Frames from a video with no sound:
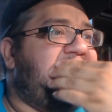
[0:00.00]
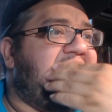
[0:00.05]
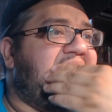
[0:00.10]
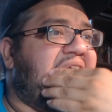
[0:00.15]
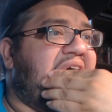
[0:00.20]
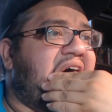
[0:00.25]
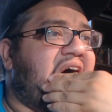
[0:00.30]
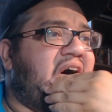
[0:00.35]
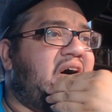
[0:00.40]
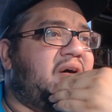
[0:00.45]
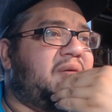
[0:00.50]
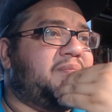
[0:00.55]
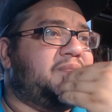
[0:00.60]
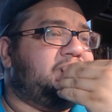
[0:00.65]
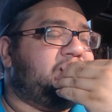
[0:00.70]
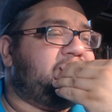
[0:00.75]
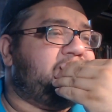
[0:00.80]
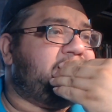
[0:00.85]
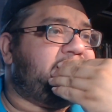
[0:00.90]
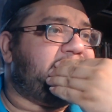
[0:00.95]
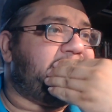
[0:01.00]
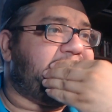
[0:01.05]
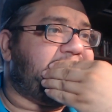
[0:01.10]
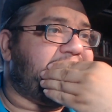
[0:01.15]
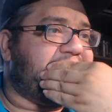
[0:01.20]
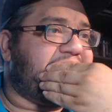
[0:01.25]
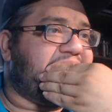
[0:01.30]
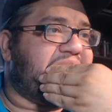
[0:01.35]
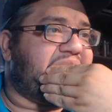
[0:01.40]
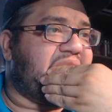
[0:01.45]
Um,
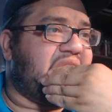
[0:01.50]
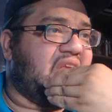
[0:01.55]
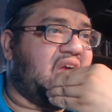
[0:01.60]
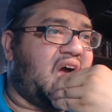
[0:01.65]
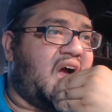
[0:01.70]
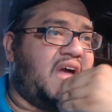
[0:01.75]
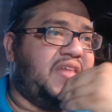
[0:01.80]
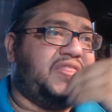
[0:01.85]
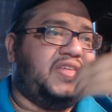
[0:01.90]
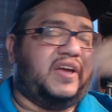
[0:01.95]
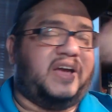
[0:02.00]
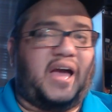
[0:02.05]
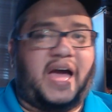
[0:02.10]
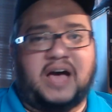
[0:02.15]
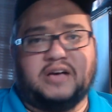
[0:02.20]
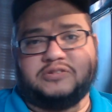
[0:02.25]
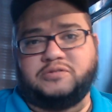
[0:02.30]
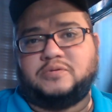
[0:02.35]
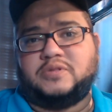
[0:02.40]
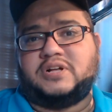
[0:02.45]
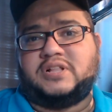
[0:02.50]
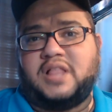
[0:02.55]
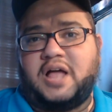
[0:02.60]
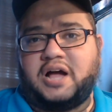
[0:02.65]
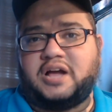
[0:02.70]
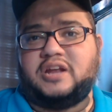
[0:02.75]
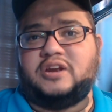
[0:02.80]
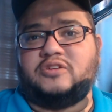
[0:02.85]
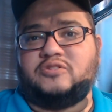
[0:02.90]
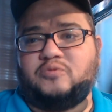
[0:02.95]
I think A House with a
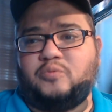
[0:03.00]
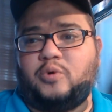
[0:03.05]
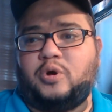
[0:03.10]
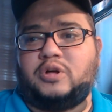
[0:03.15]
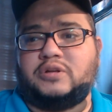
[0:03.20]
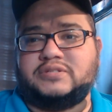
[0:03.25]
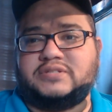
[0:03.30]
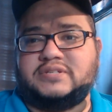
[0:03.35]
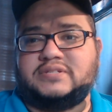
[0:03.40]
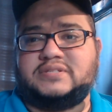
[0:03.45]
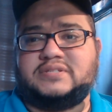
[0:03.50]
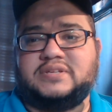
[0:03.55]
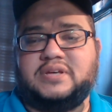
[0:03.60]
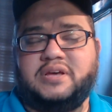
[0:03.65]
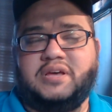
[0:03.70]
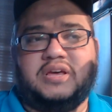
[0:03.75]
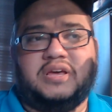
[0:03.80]
Clock in Its Walls